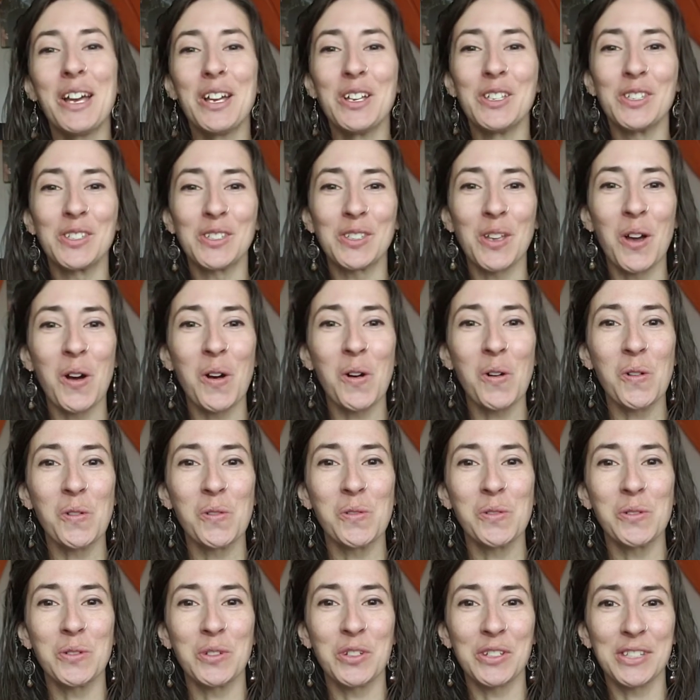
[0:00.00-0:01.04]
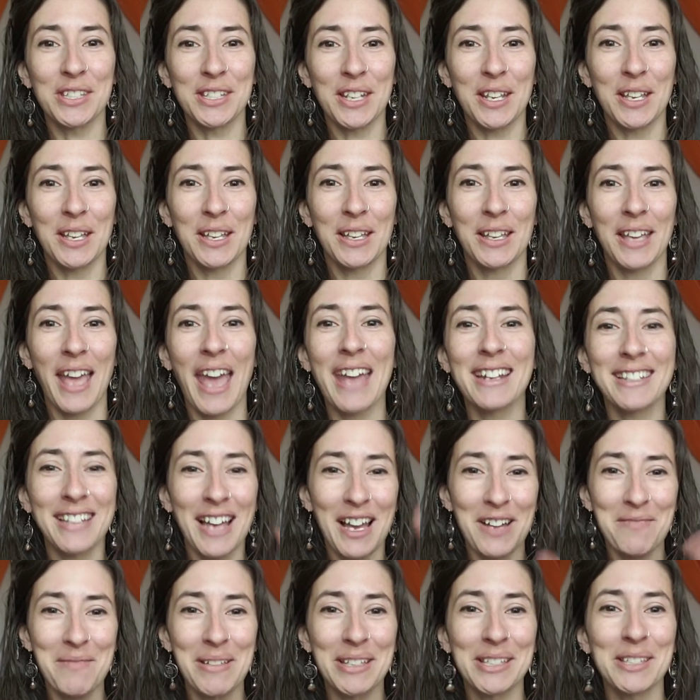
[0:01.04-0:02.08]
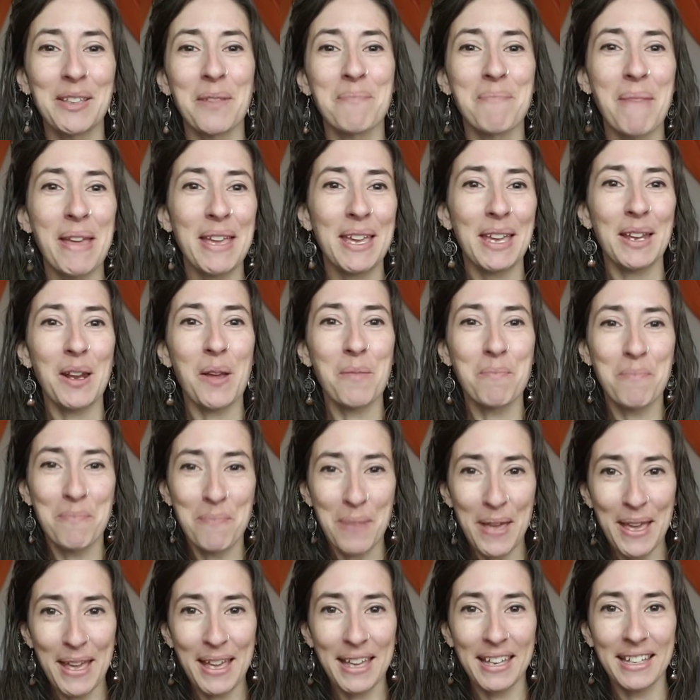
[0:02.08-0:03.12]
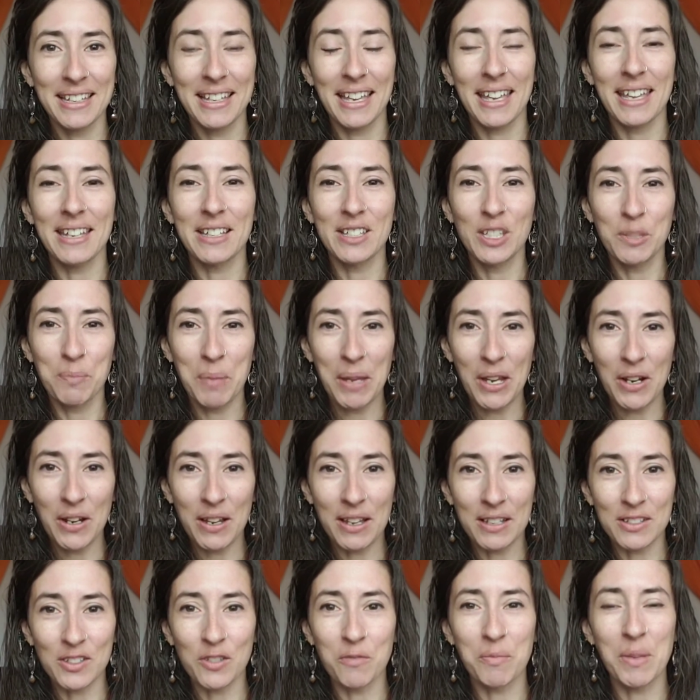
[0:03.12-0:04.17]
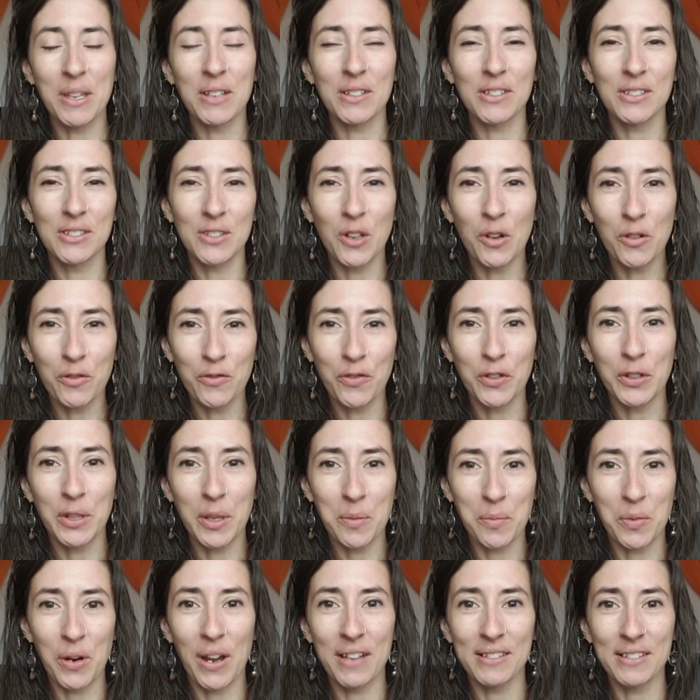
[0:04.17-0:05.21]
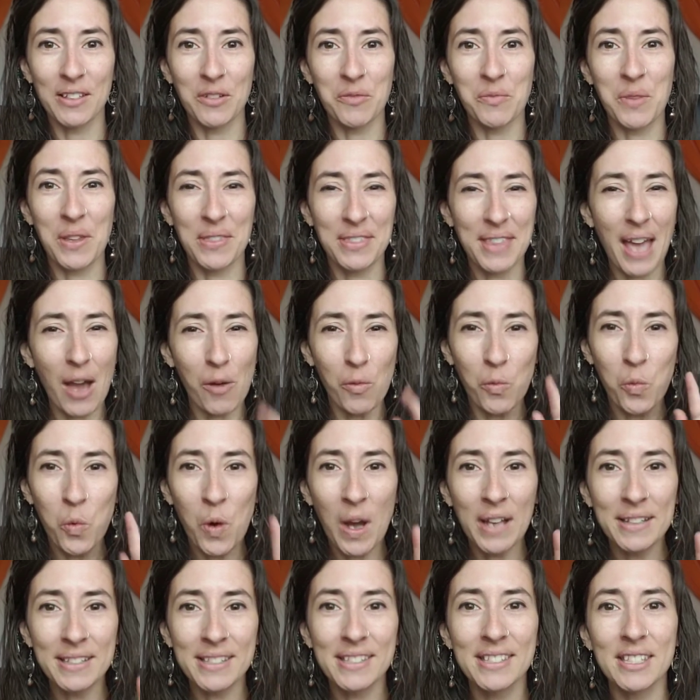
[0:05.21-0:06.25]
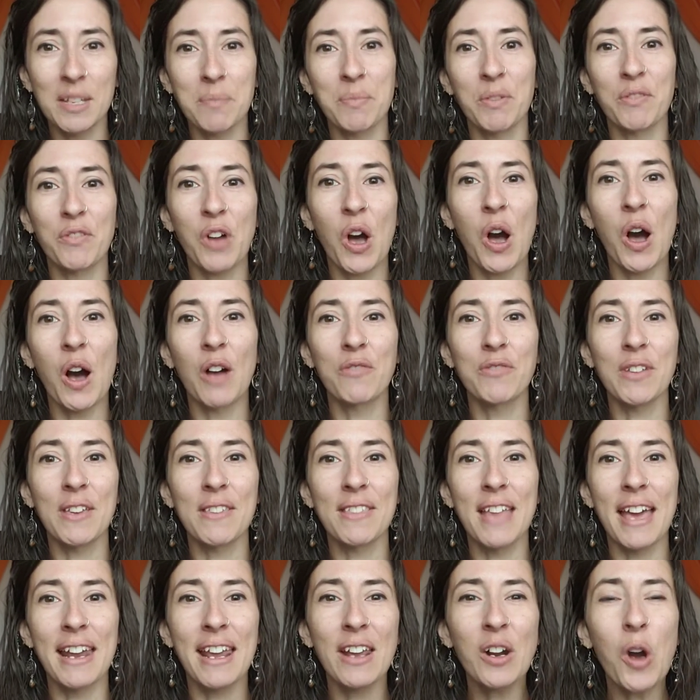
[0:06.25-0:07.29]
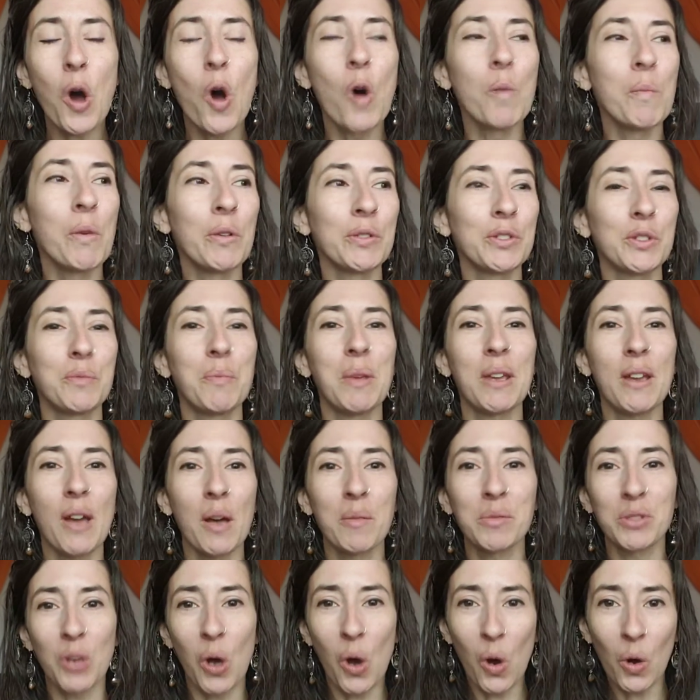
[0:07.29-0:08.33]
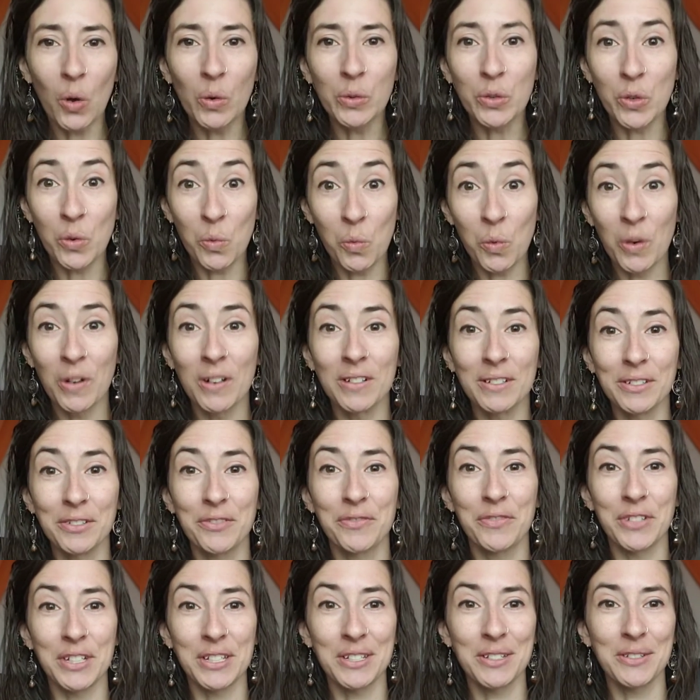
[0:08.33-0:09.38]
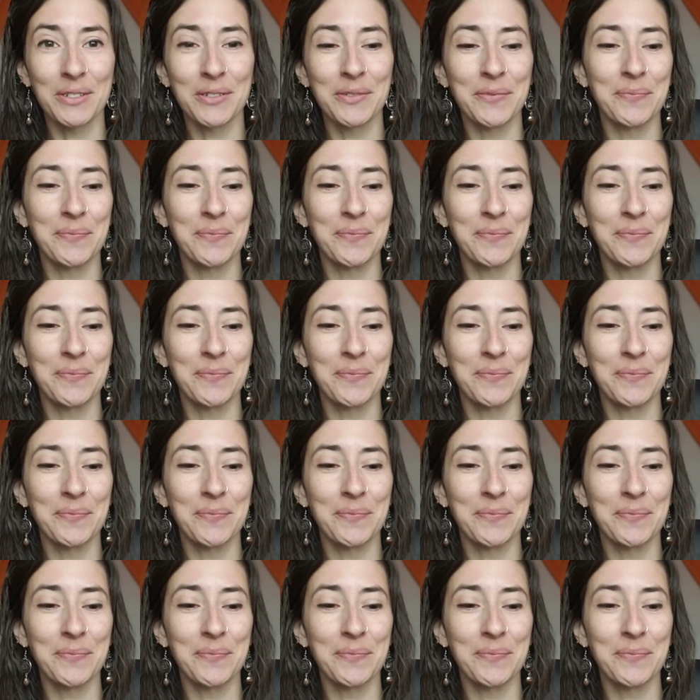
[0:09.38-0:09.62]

So just, hey Thomas, make it a big experience of being so fully present with that one sip of coffee that it almost becomes a whole new world for you.